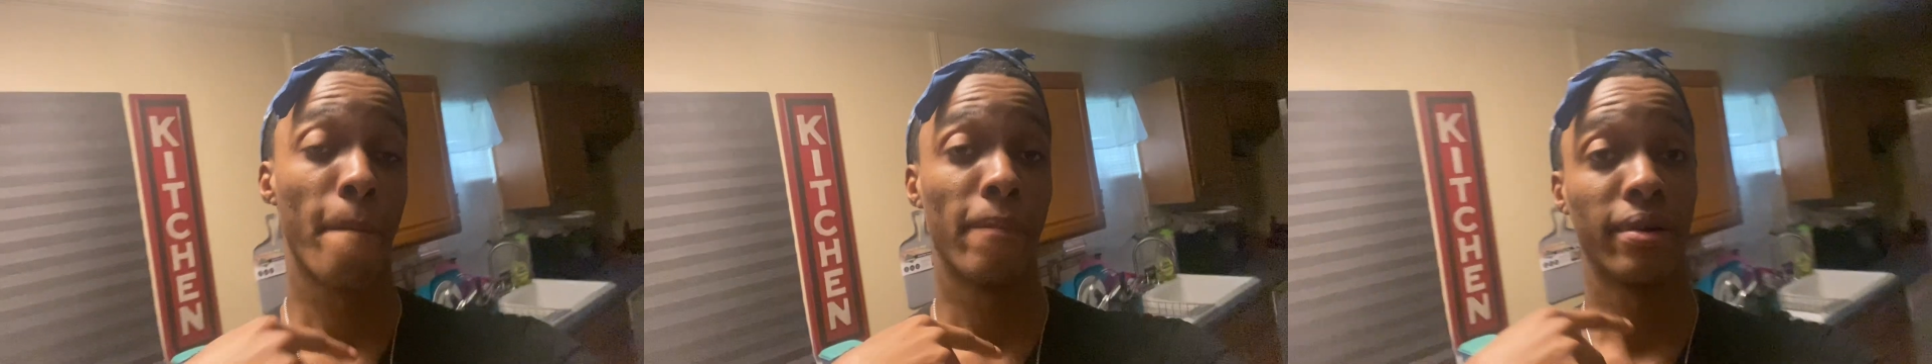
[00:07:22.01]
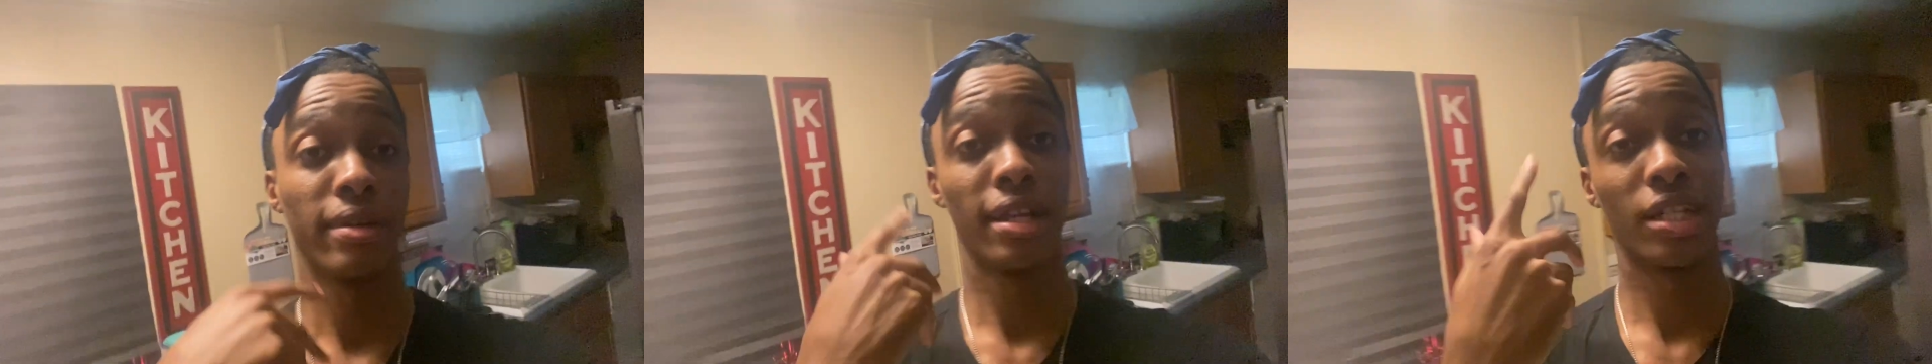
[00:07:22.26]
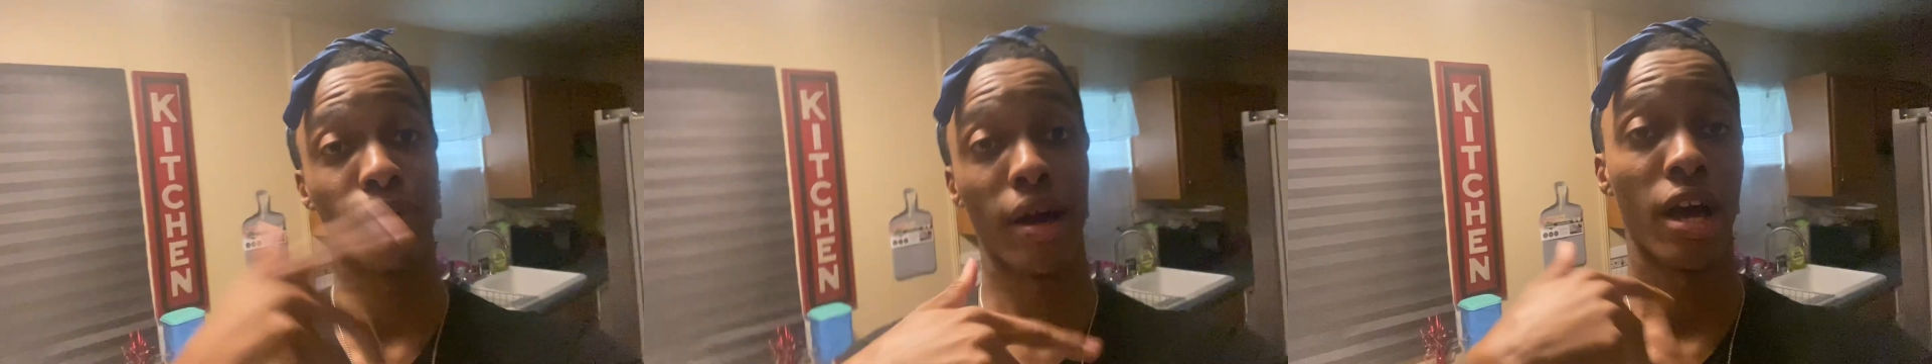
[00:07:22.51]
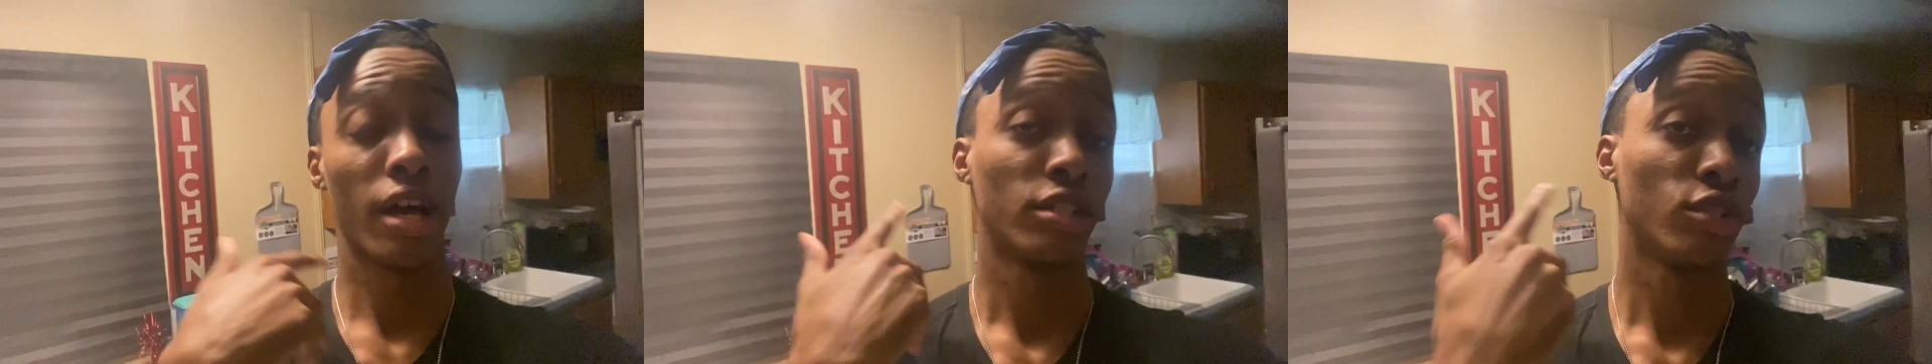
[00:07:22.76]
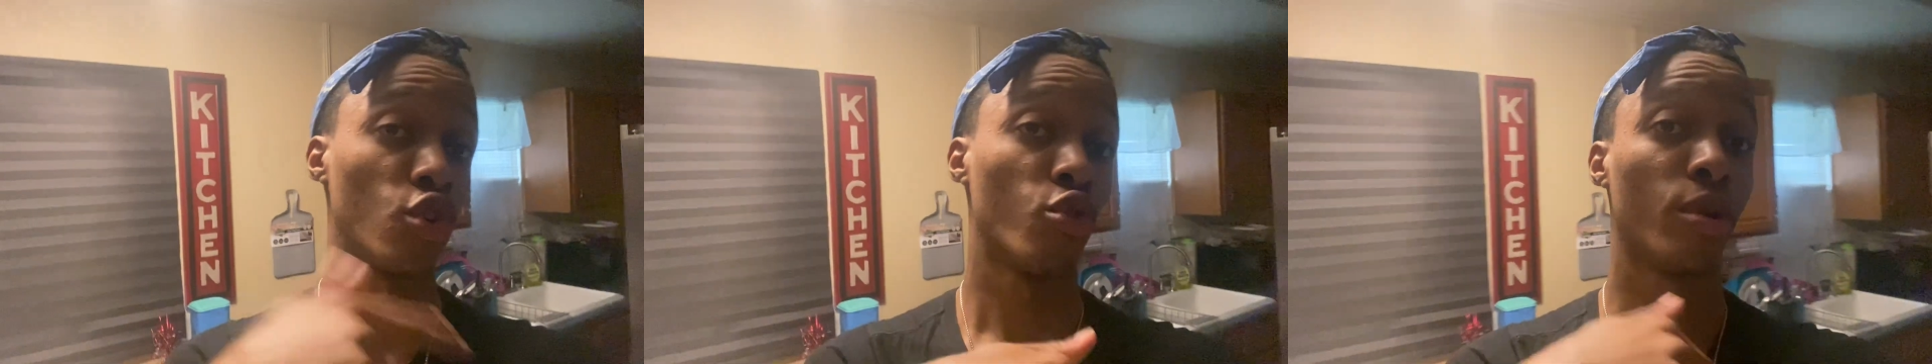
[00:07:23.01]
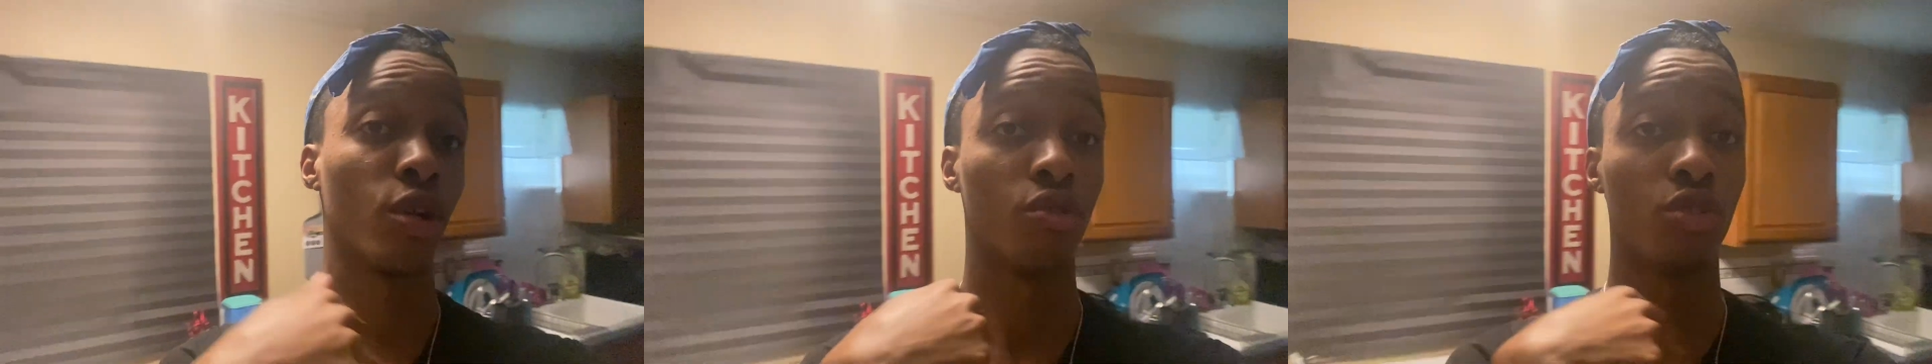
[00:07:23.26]
But that's why she told
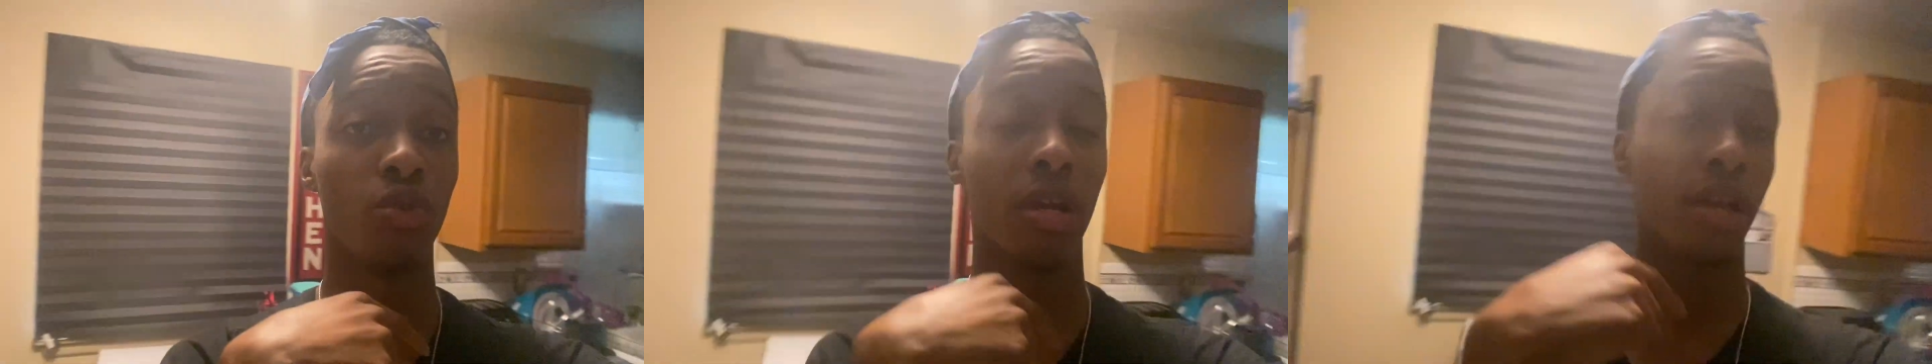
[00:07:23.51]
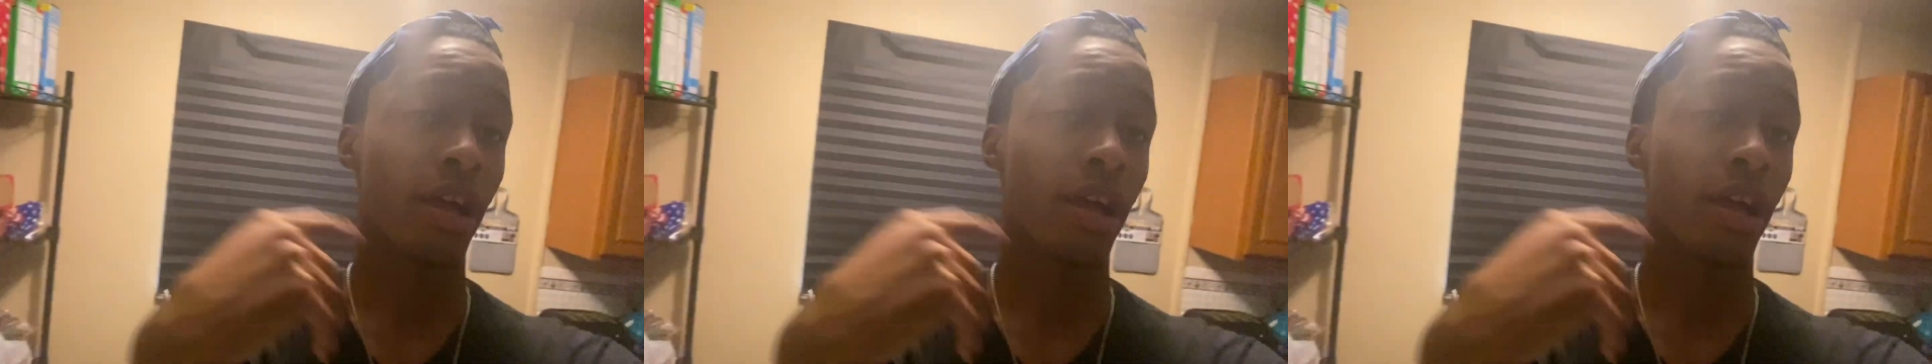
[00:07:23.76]
me to go do that.